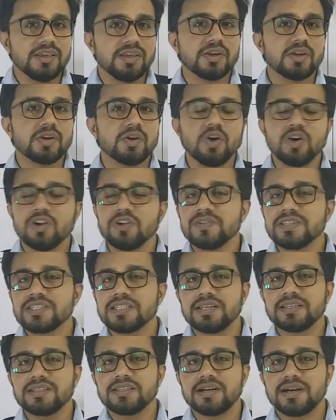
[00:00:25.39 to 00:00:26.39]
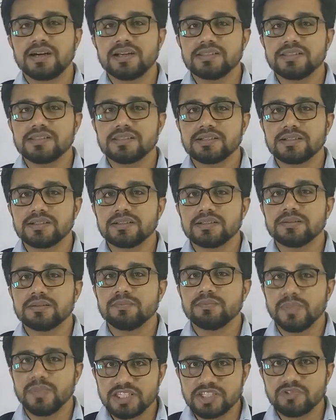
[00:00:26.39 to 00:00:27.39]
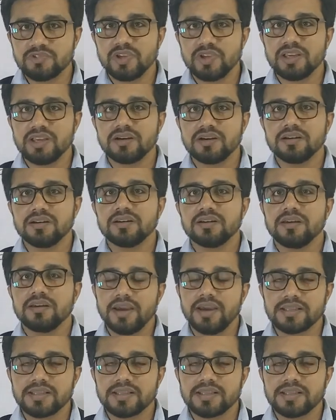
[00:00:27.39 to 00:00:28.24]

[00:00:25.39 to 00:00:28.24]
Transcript: you can always get the answer much quicker